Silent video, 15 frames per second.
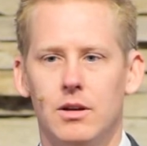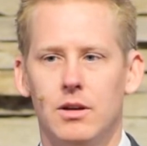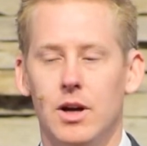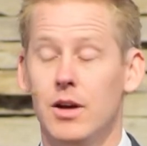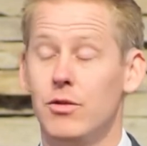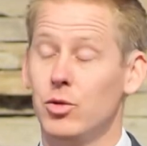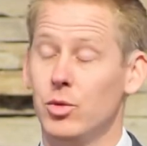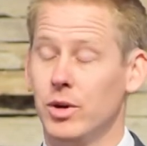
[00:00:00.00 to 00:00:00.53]

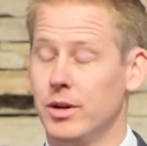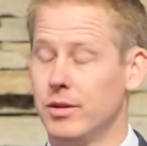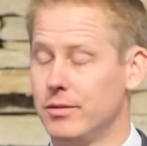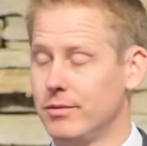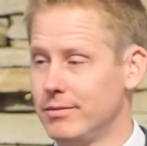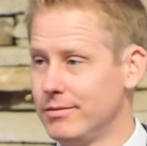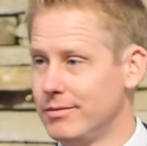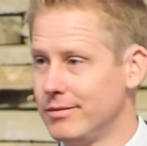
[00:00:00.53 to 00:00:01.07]
Everyone.
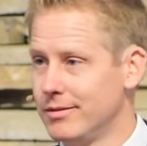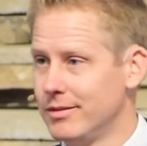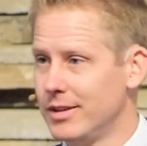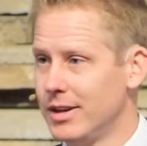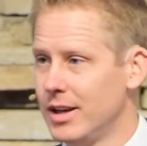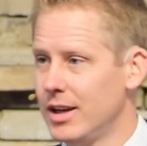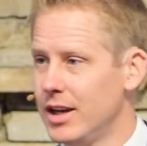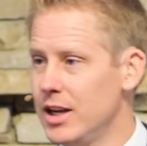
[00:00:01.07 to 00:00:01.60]

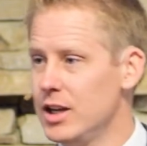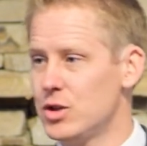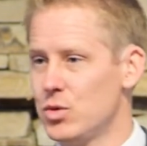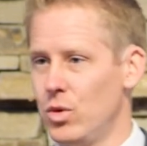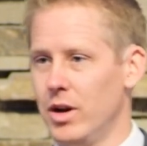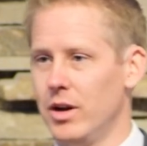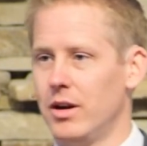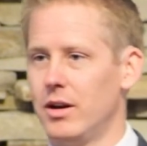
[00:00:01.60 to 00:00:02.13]
Each
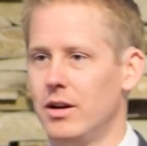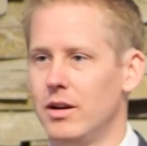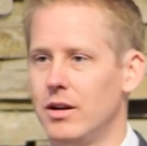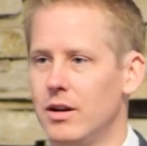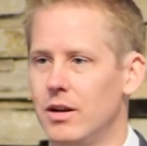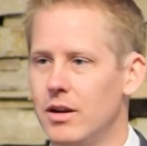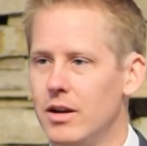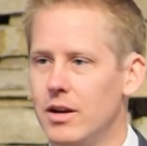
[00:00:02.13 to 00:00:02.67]
one.
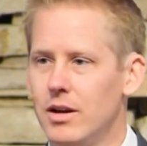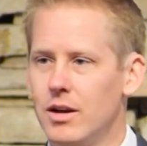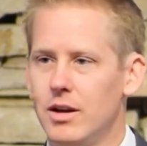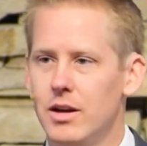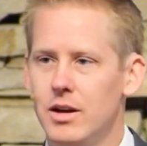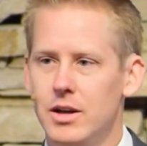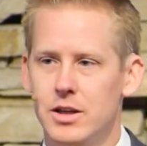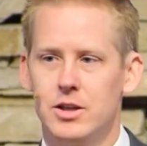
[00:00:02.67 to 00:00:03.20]

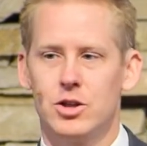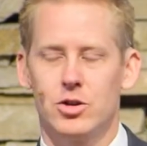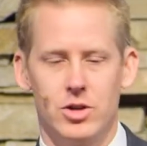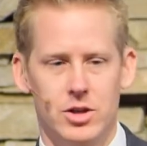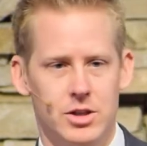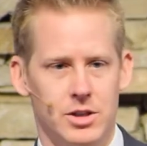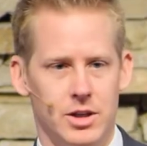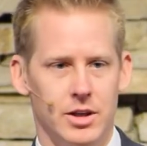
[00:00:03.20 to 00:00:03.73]
Each
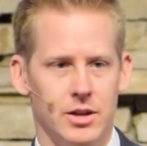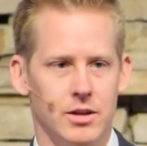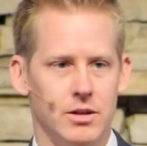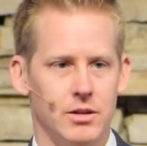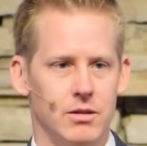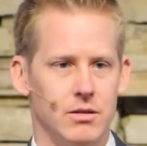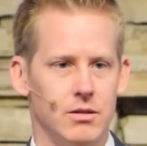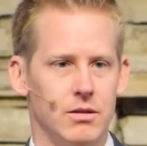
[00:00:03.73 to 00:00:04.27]
Christian
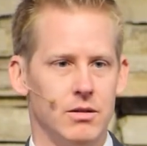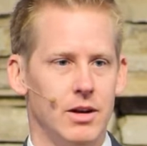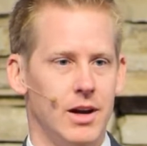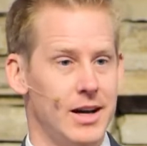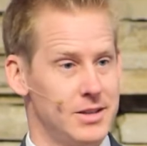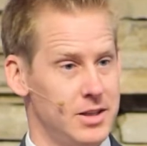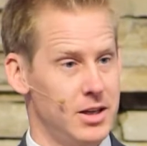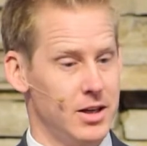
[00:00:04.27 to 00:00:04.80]

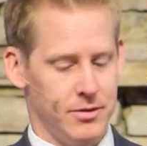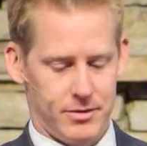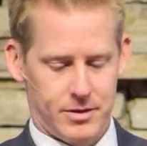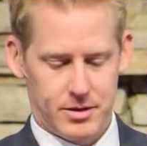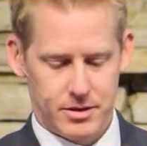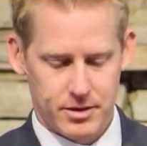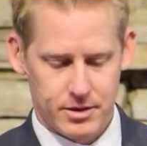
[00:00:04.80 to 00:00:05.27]
has a gift.